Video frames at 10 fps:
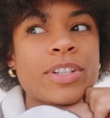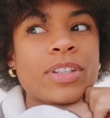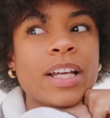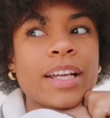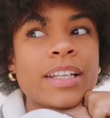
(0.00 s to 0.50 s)

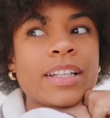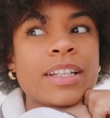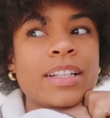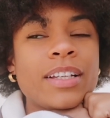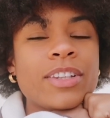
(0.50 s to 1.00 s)
like
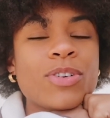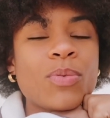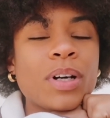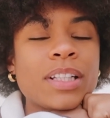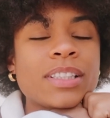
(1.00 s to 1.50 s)
the
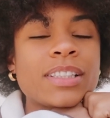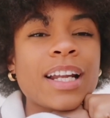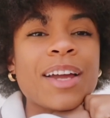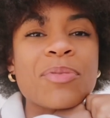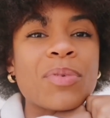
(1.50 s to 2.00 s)
ones that
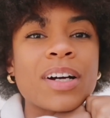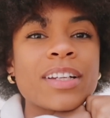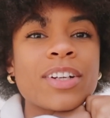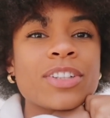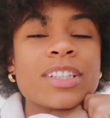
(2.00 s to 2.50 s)
I want
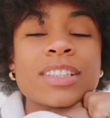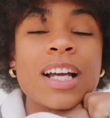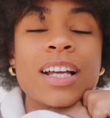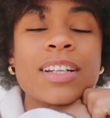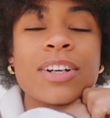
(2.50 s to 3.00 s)
are just
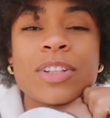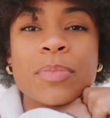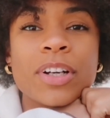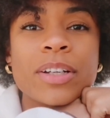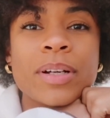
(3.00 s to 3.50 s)
not on the
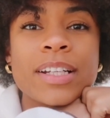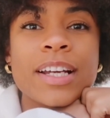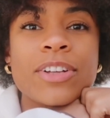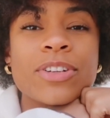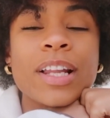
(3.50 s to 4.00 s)
market right
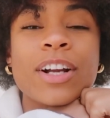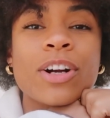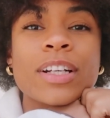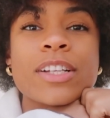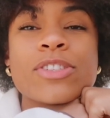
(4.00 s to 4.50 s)
now. They're like
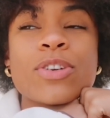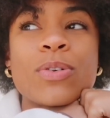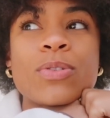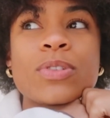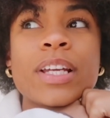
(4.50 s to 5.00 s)
already
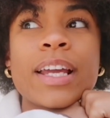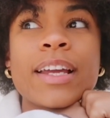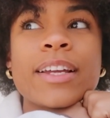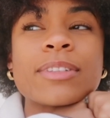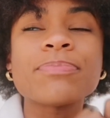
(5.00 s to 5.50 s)
sold
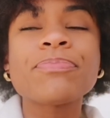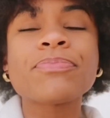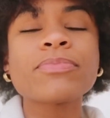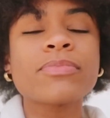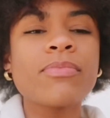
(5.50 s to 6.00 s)
and
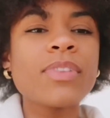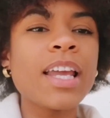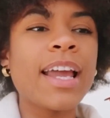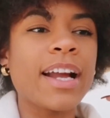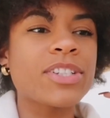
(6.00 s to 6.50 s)

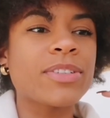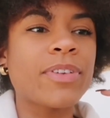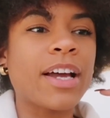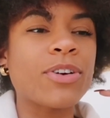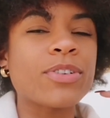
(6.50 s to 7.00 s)
I actually
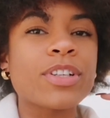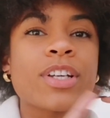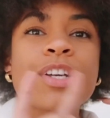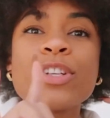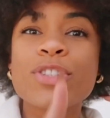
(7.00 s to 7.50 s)
found
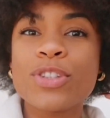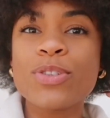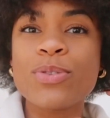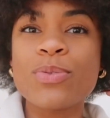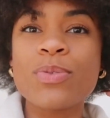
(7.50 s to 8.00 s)
two